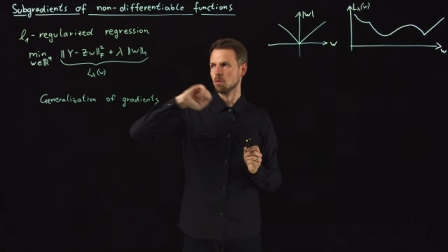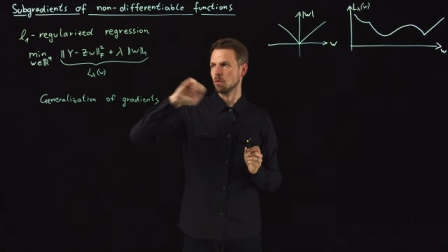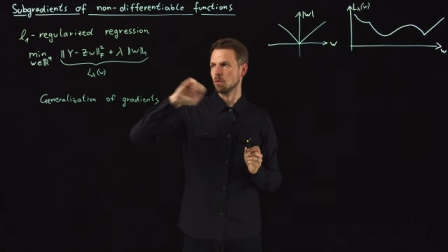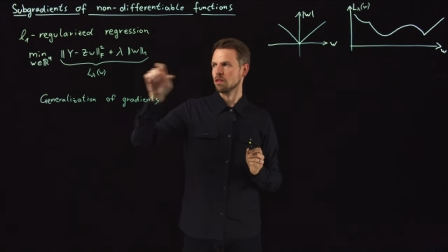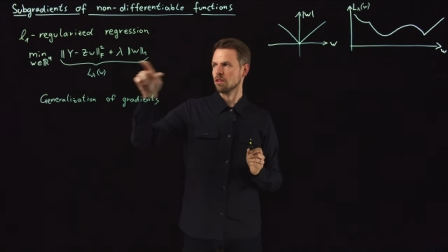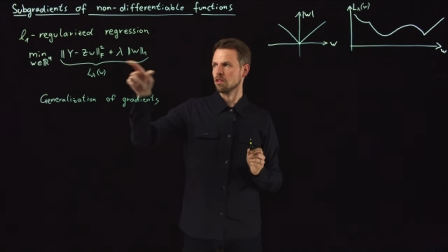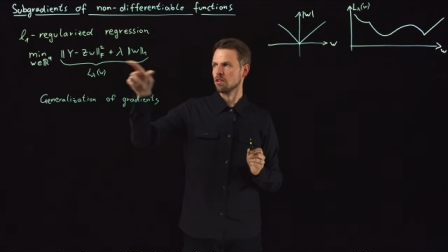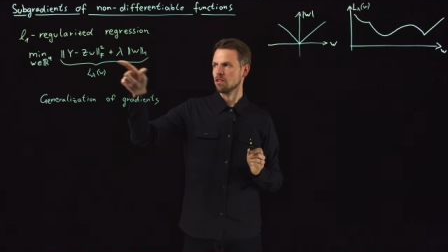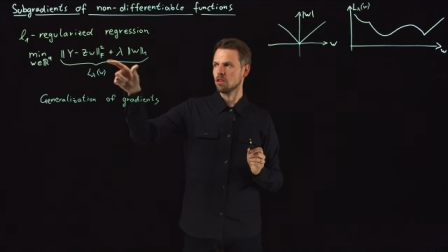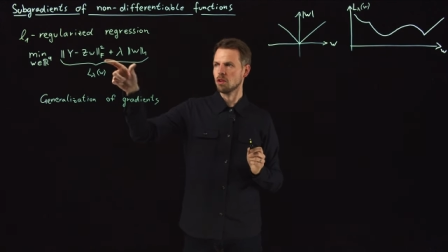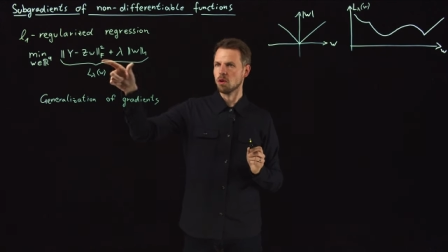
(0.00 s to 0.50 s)
which
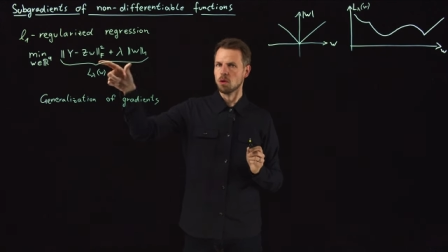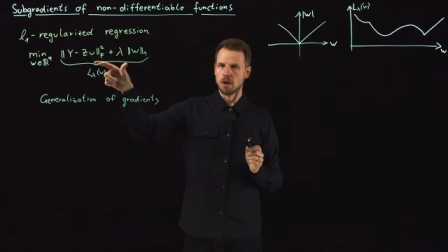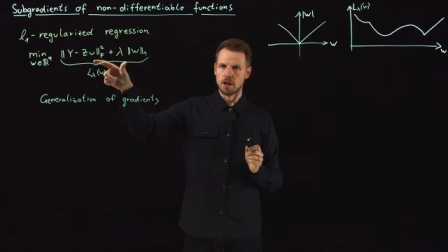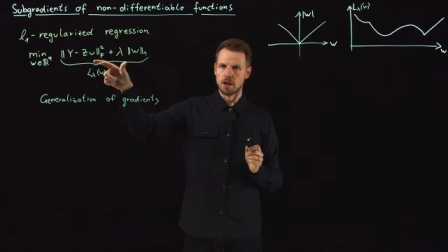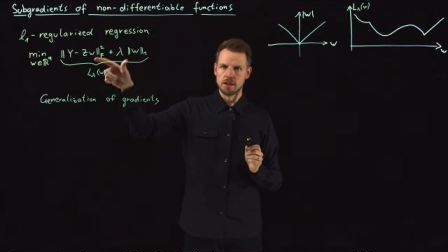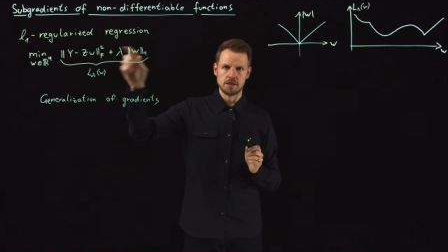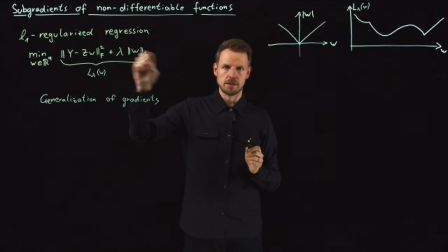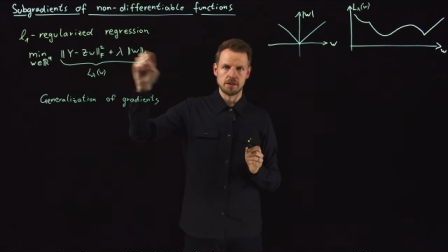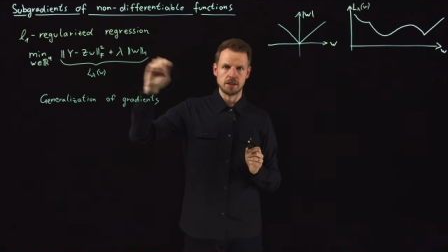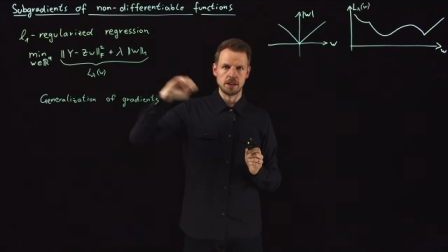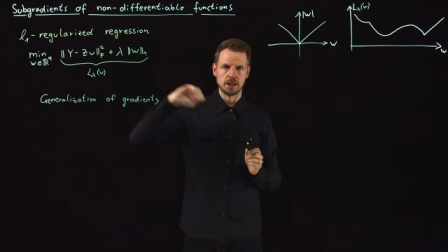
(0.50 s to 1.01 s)
is known as
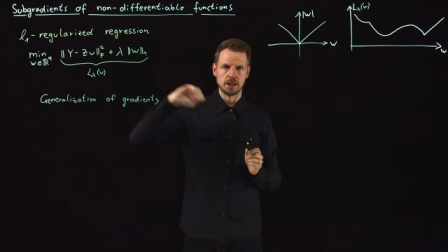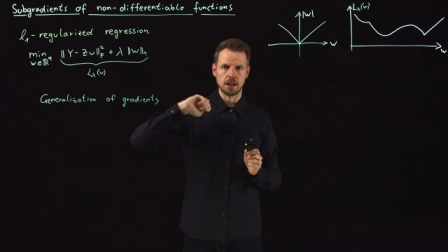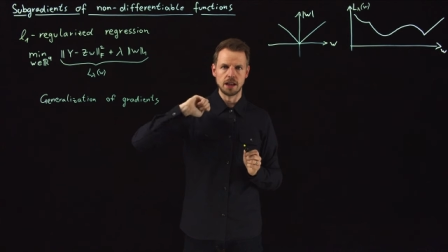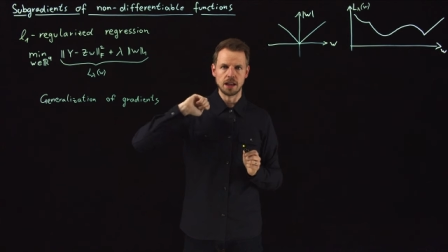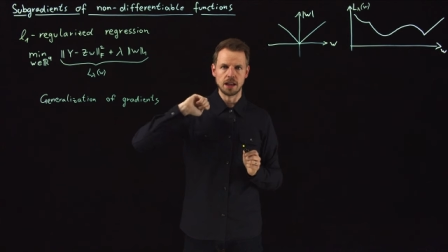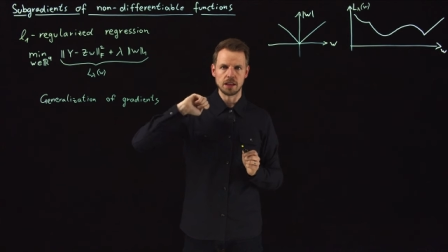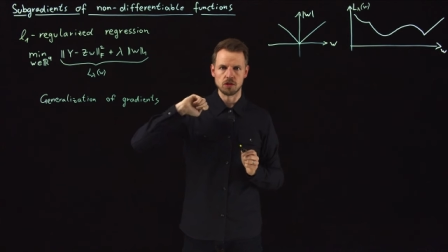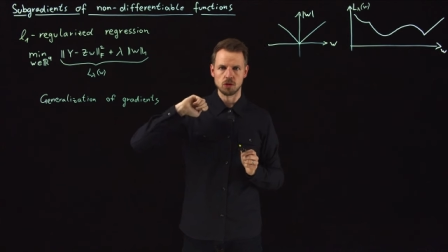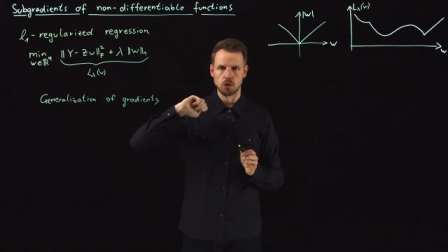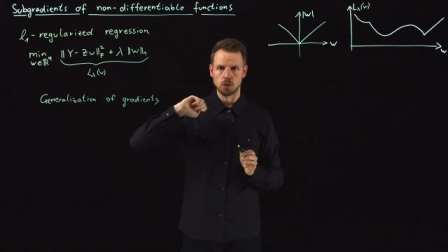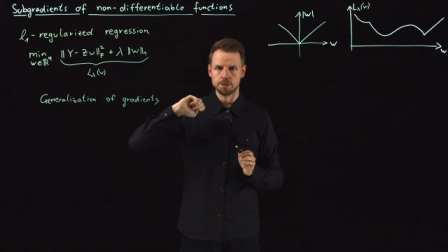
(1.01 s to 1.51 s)
the
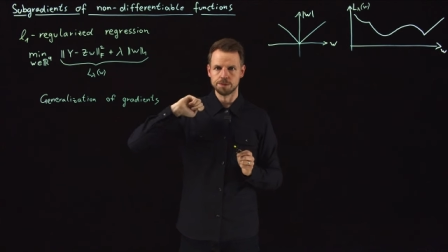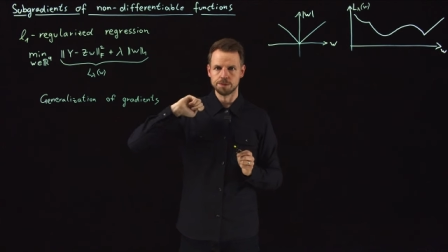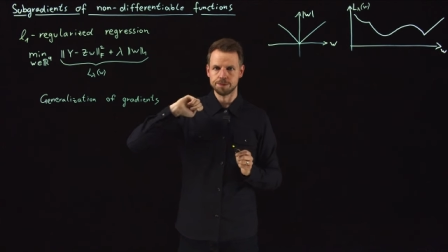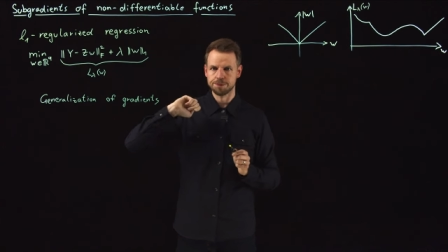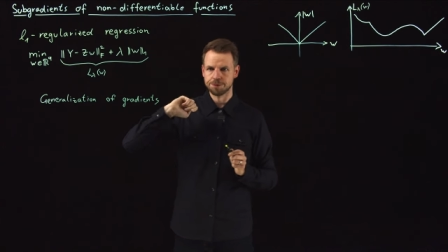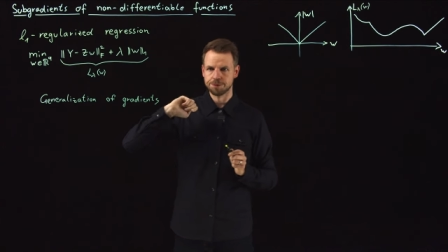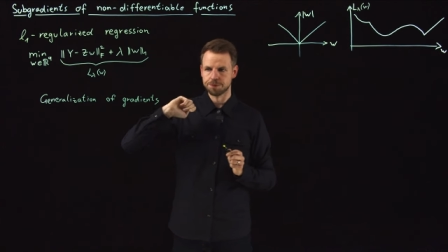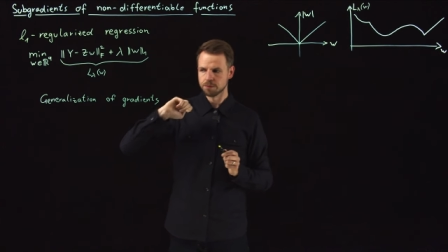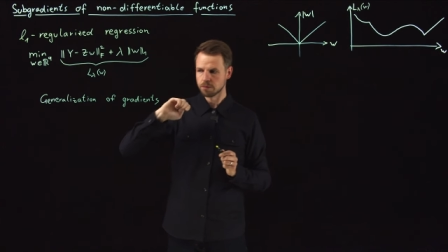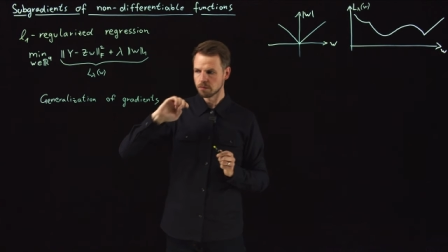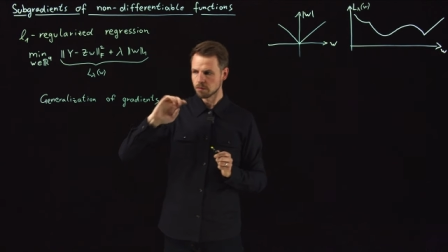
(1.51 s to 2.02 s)
Lasso.
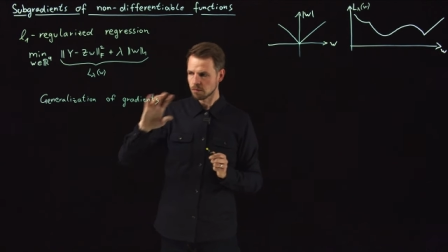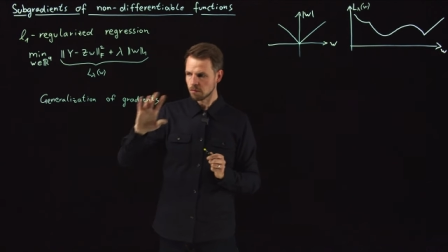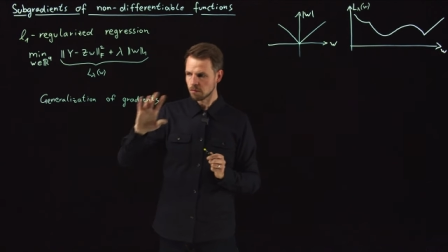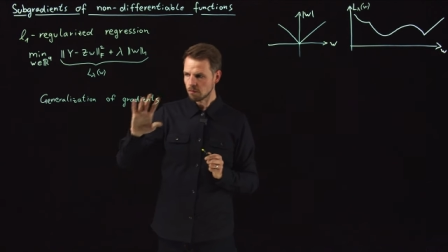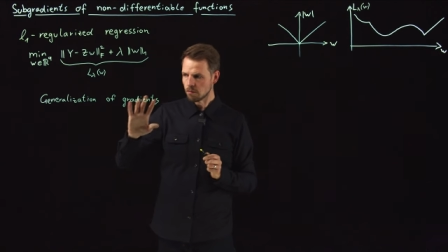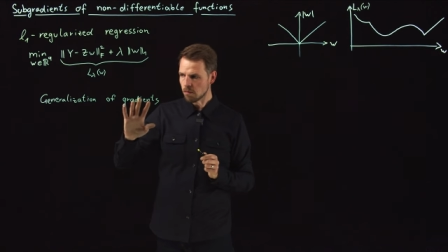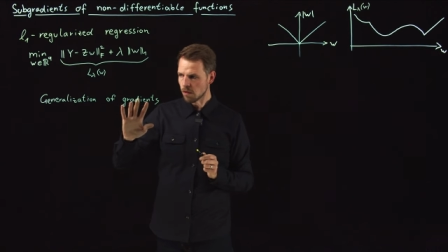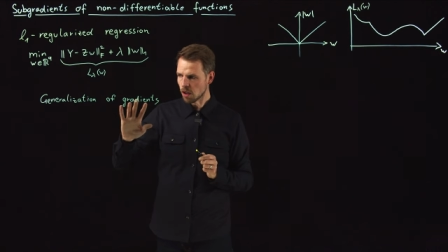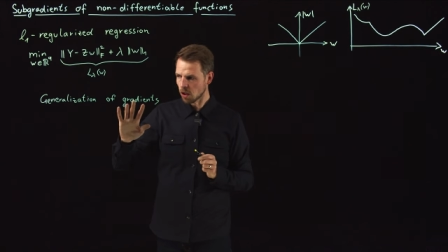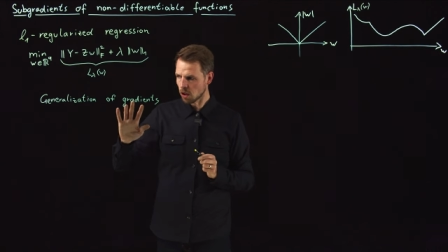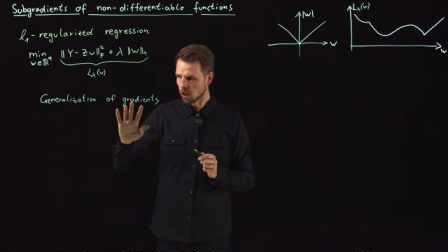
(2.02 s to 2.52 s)

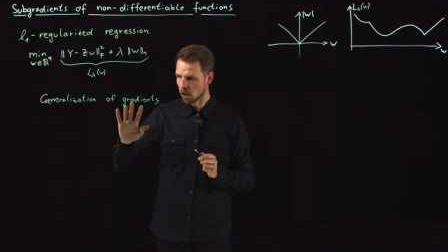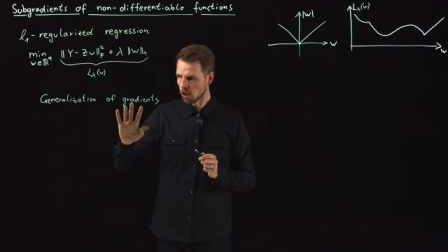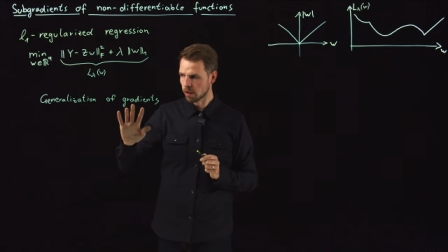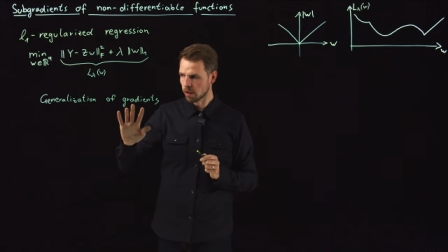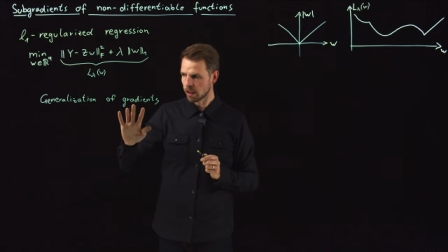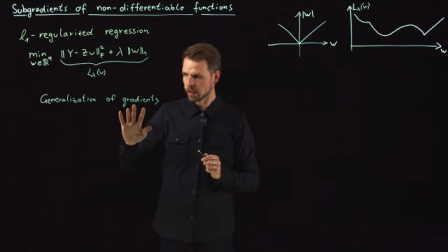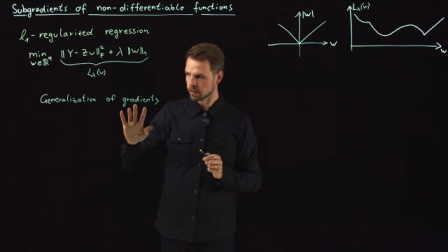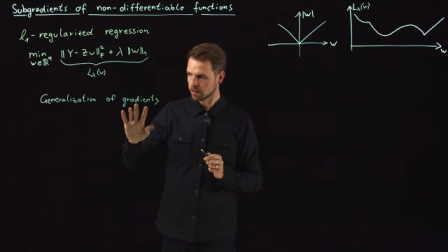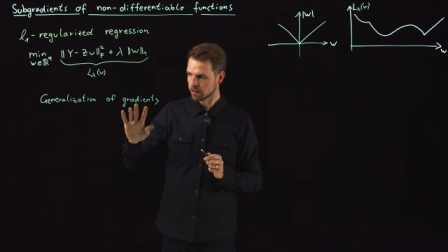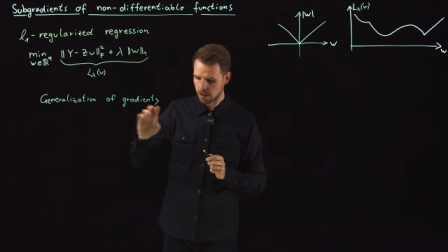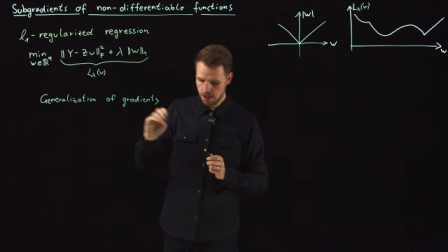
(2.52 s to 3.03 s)
All
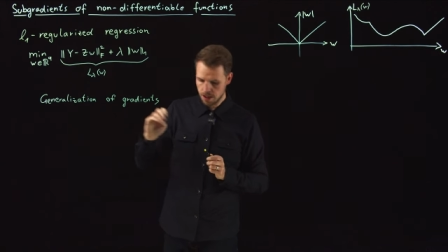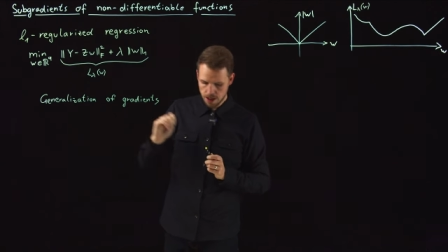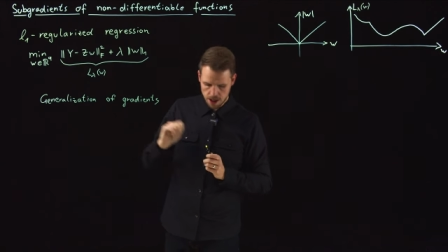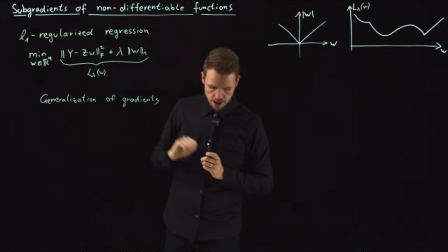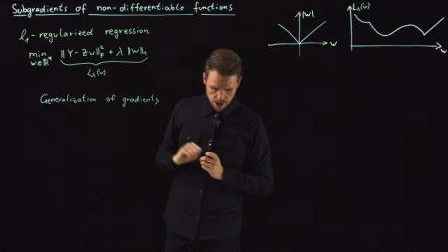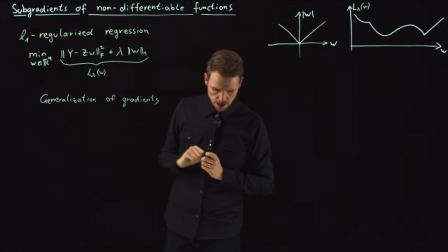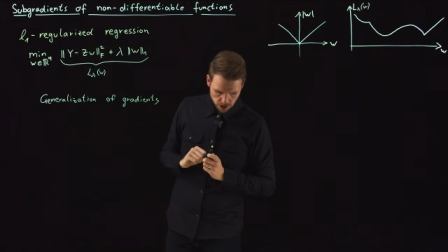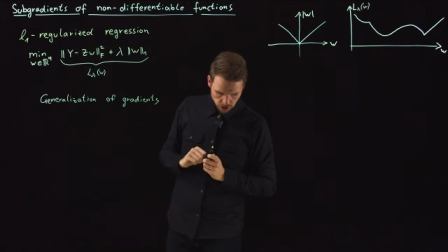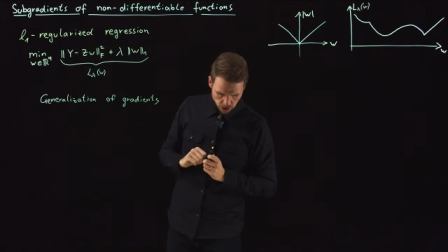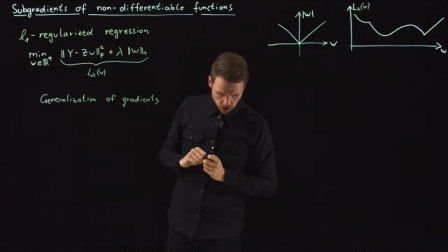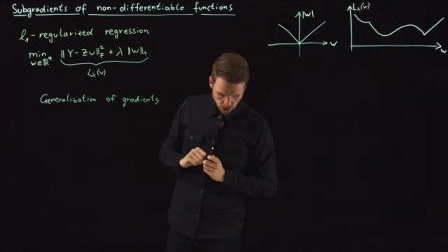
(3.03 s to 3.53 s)
right,
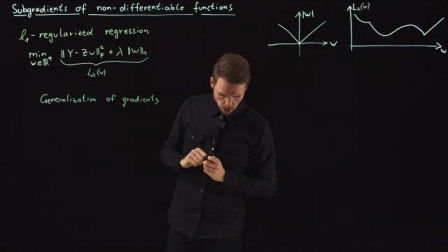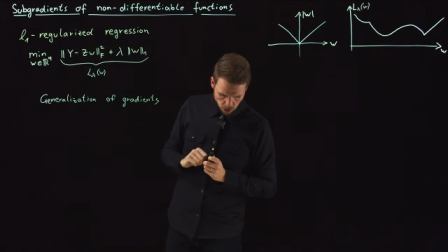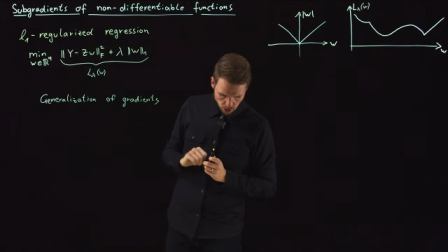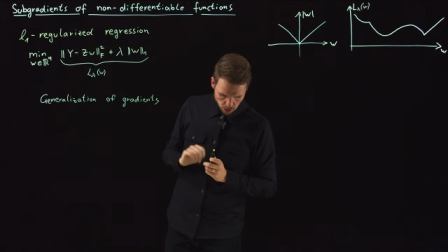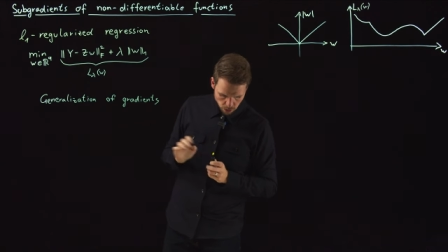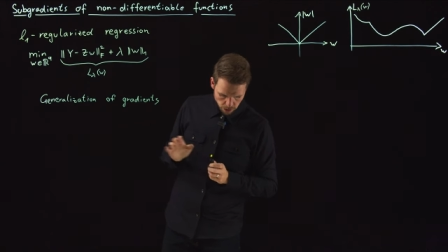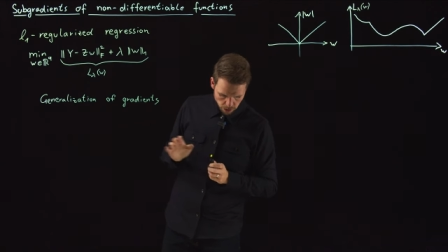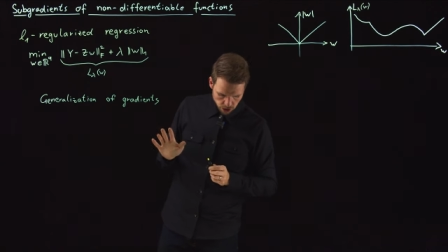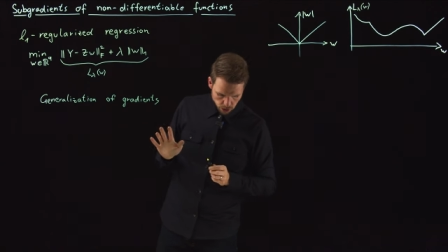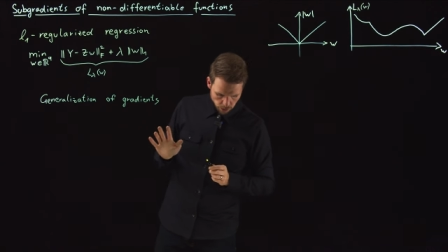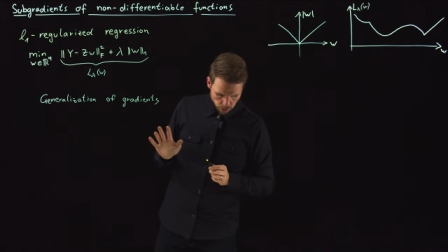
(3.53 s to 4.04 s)
so
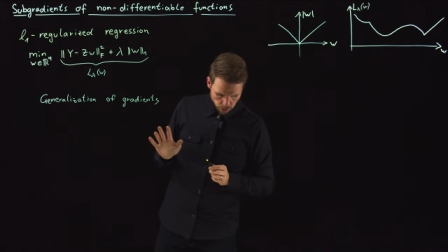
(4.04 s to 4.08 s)
what do we